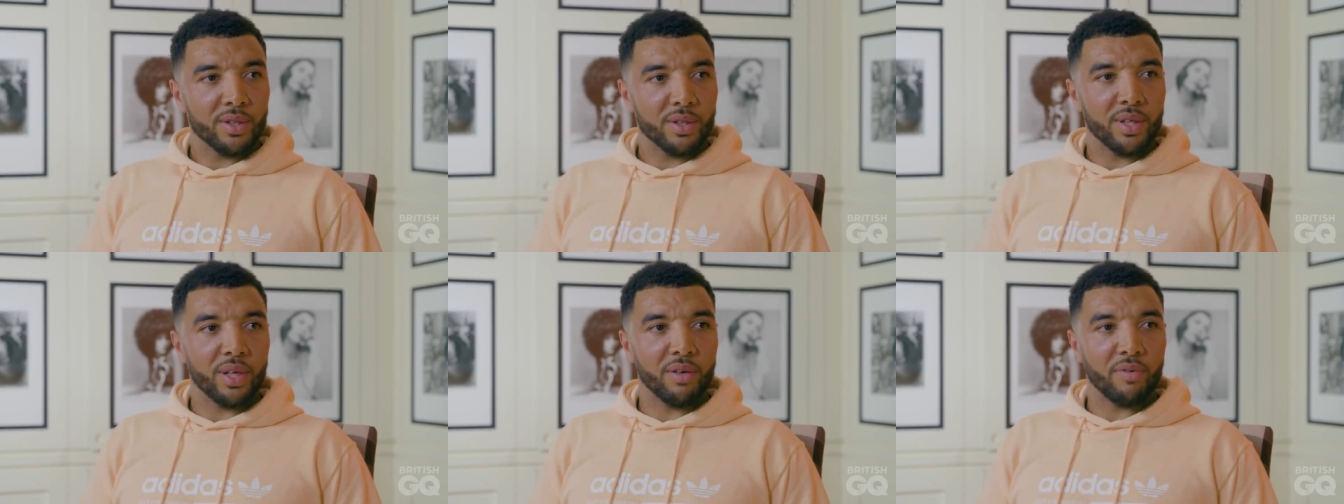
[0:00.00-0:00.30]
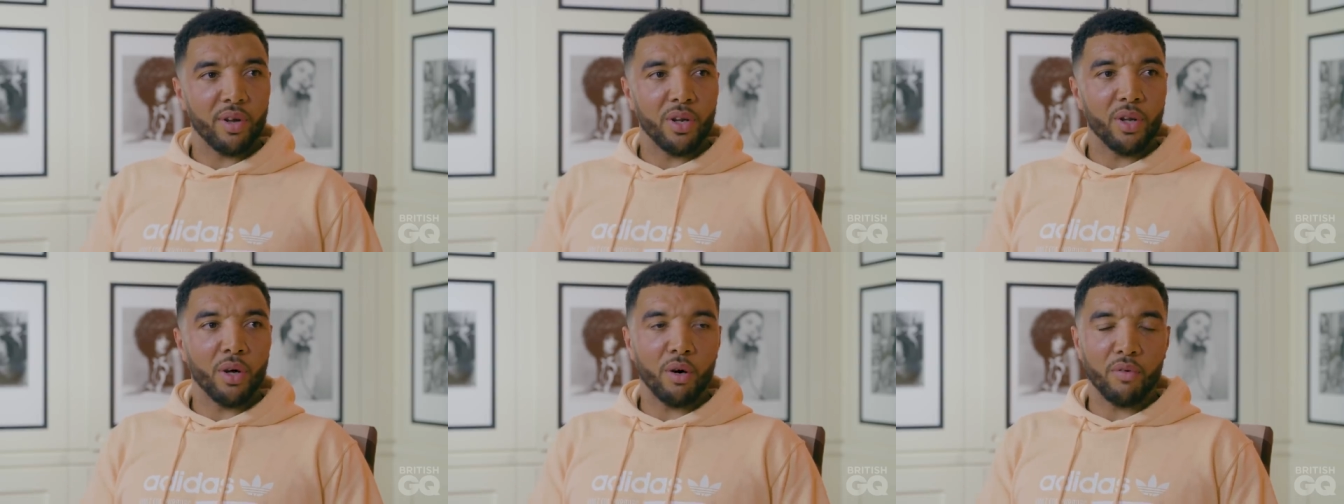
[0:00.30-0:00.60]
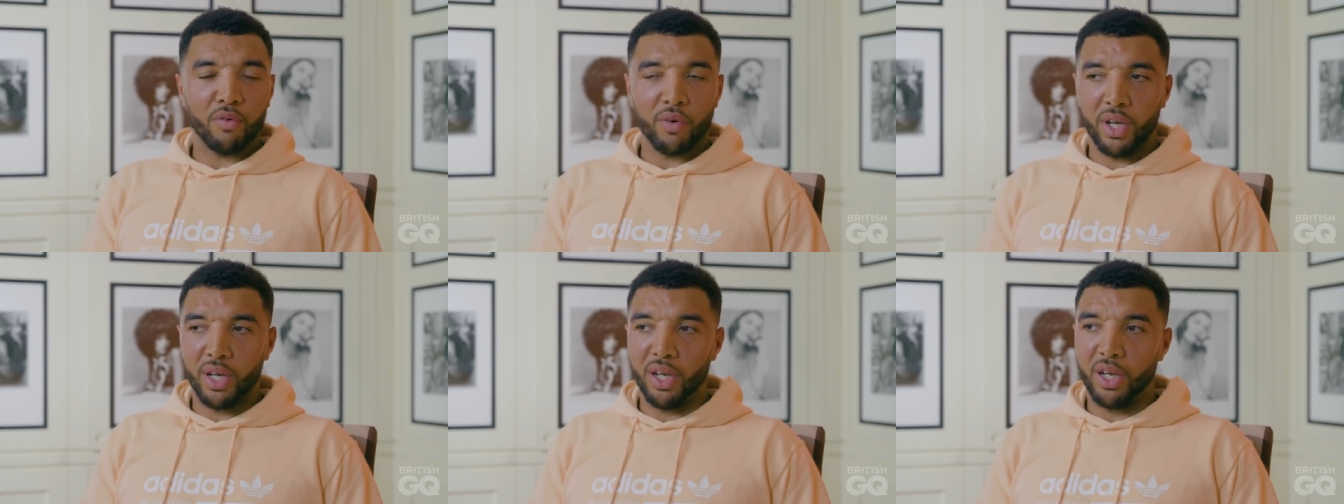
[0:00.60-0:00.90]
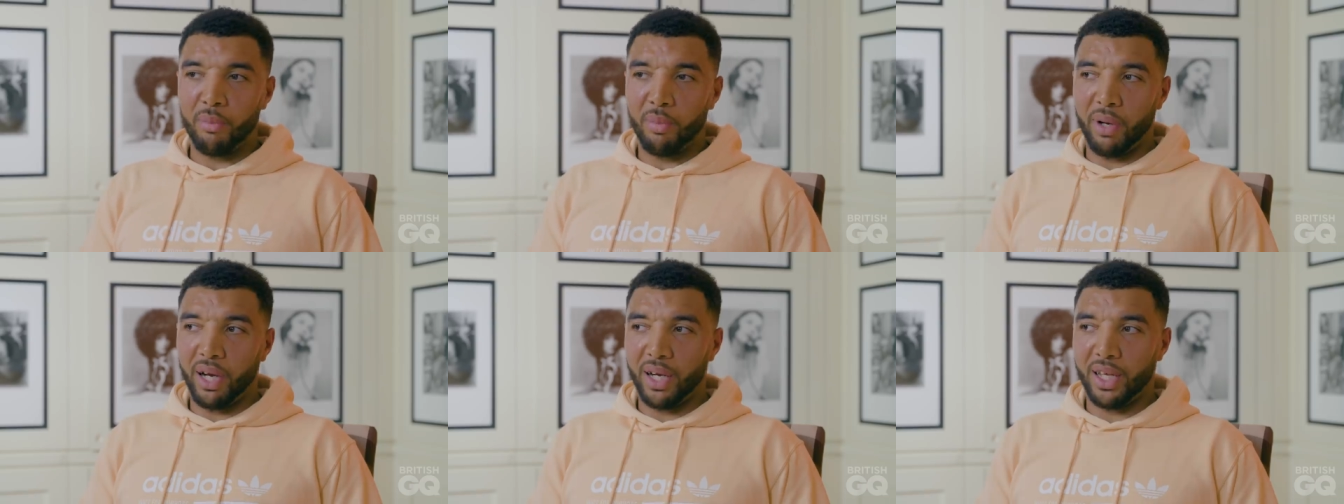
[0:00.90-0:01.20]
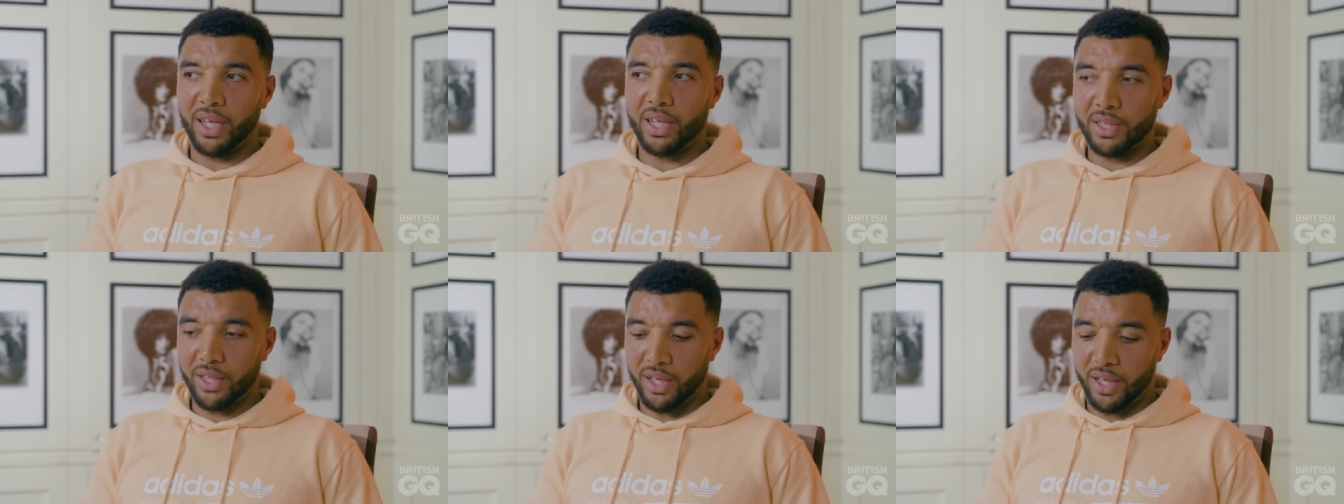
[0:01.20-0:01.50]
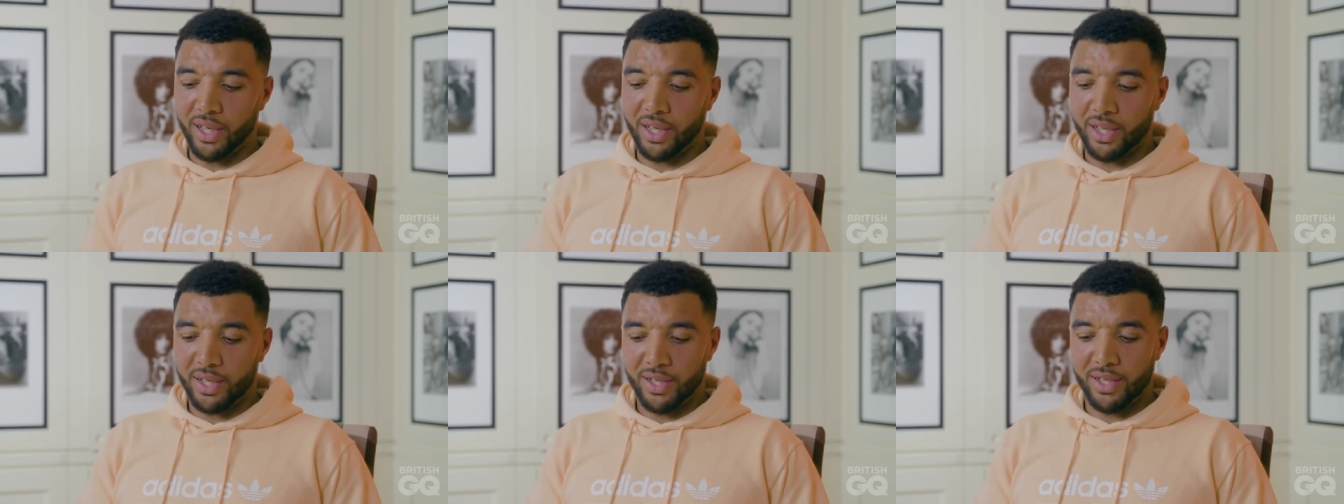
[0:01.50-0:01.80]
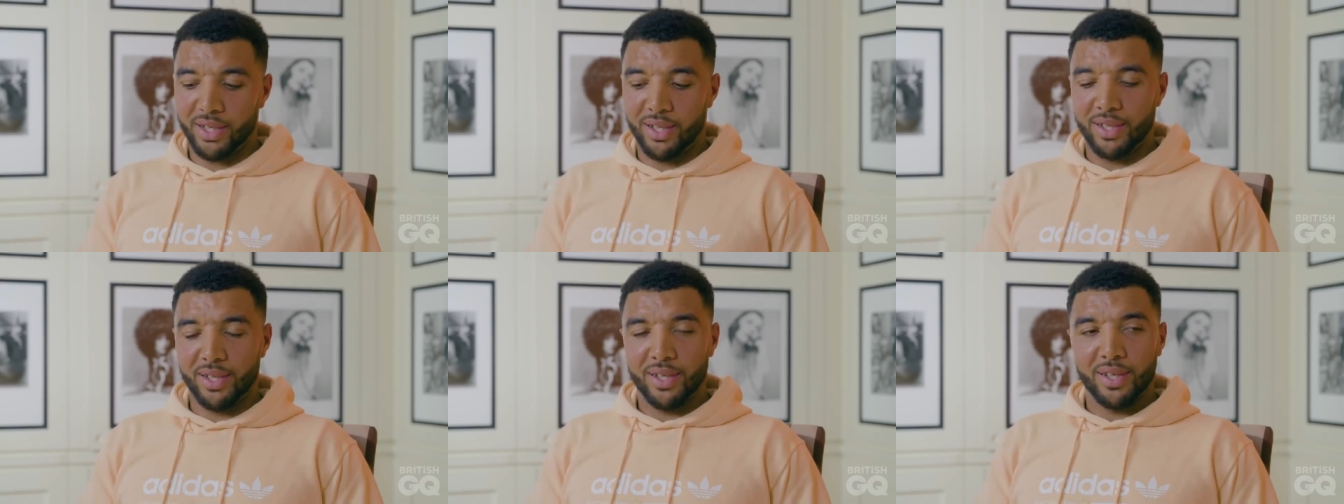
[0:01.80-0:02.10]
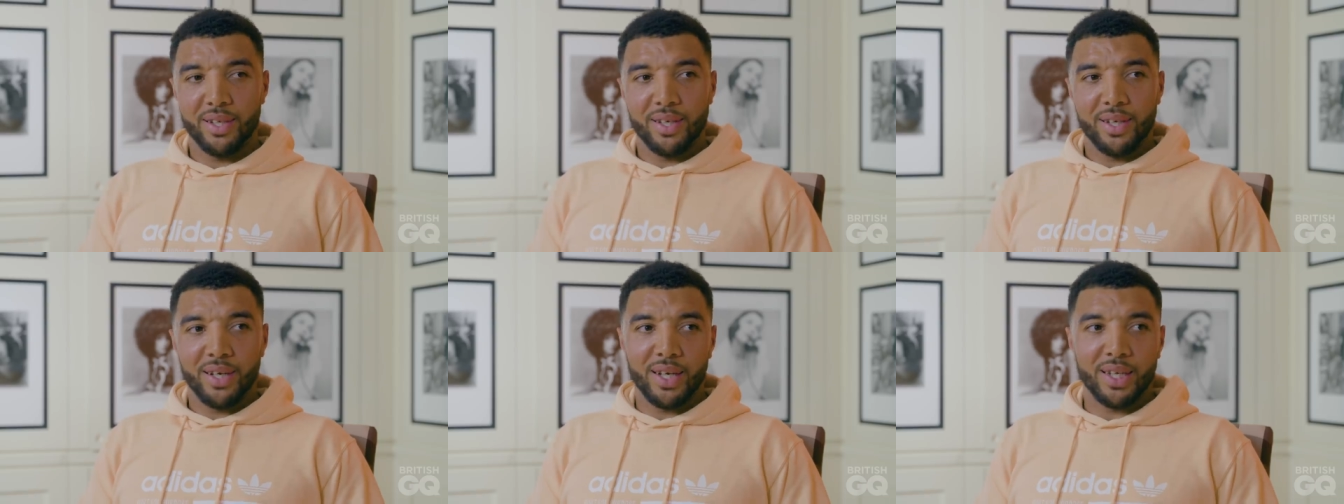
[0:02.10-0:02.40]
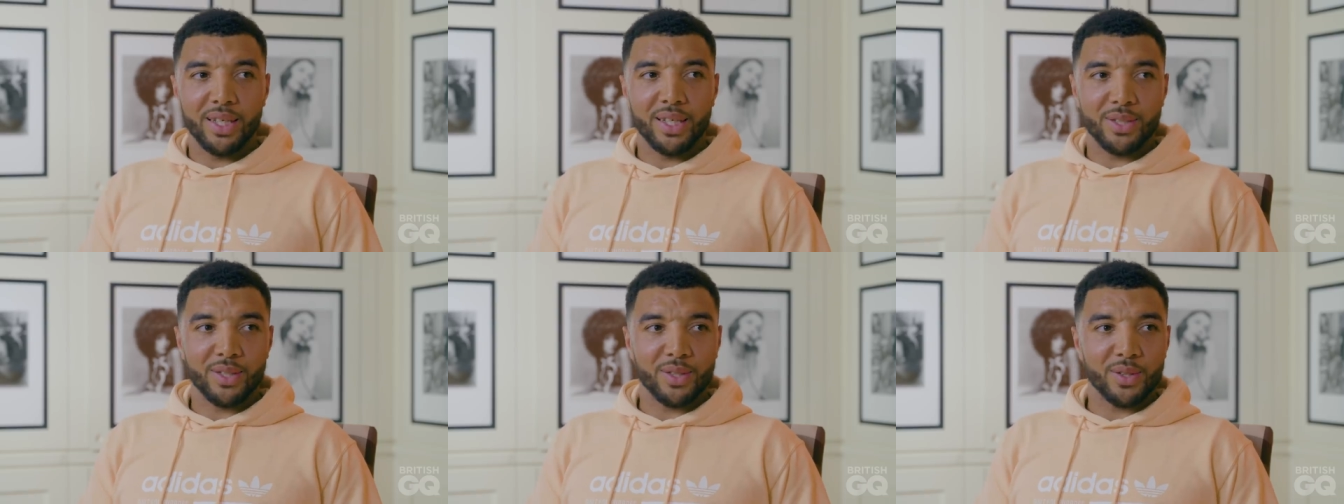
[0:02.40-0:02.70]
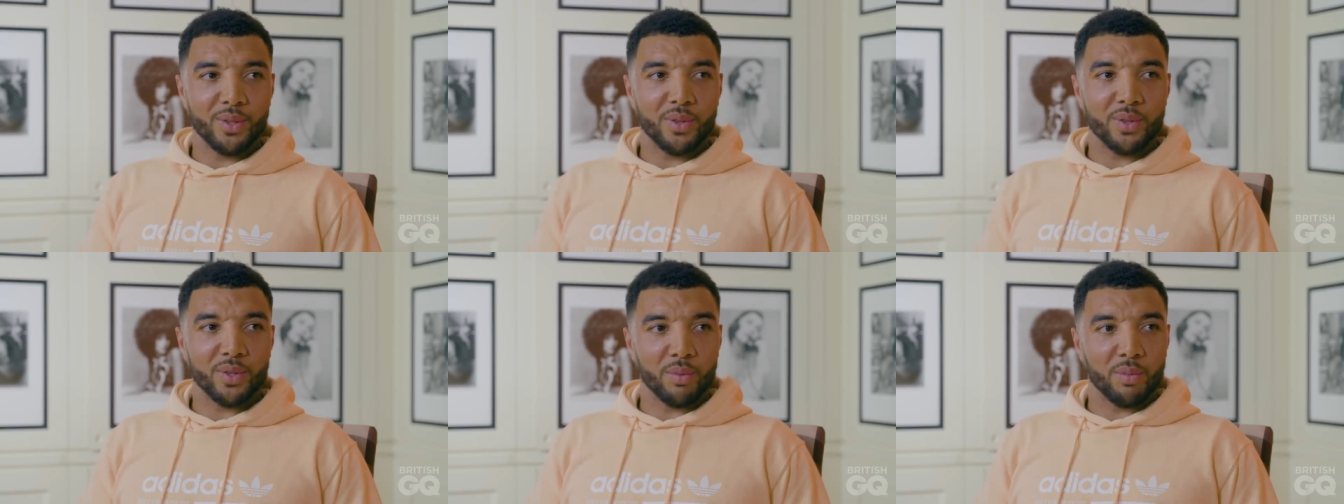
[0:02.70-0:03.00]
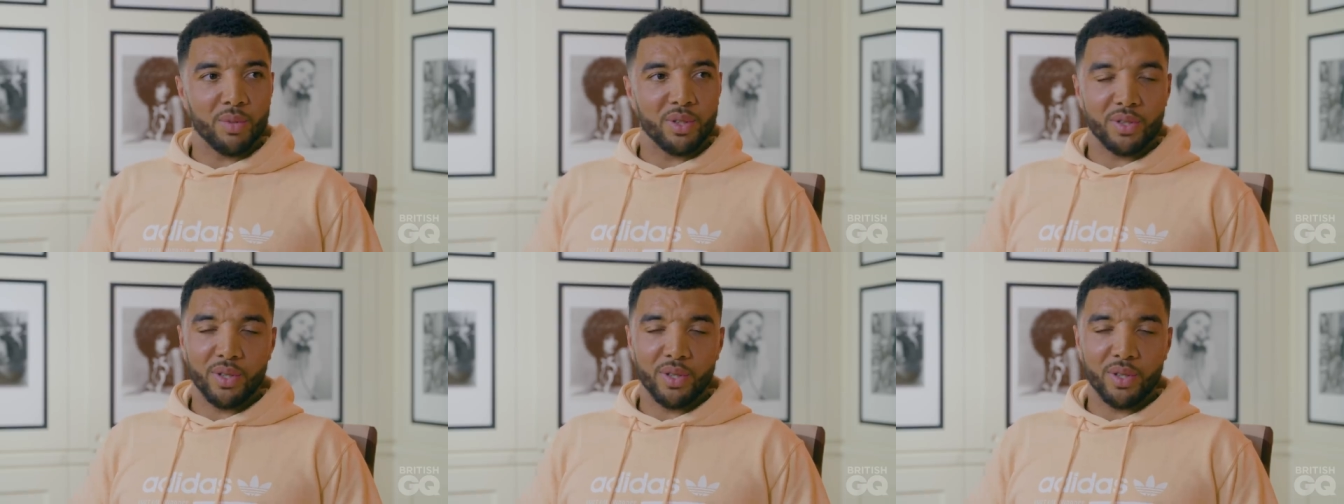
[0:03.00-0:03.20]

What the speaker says: If I know I've got it in the bank, it's like I need to do something.